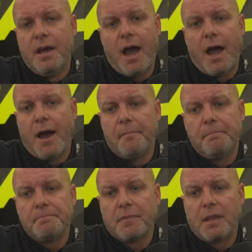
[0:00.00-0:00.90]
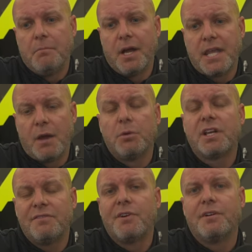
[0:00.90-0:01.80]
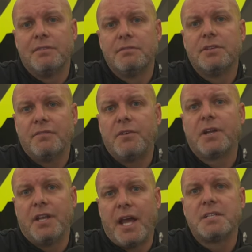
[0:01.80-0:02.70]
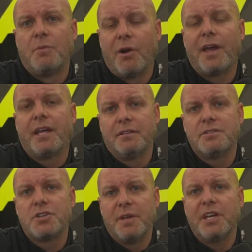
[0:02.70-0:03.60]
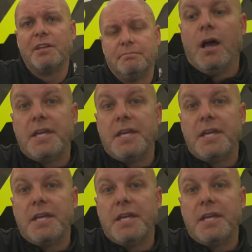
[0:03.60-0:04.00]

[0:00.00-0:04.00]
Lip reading: But yeah, we're looking for a good night tomorrow night. Should be good.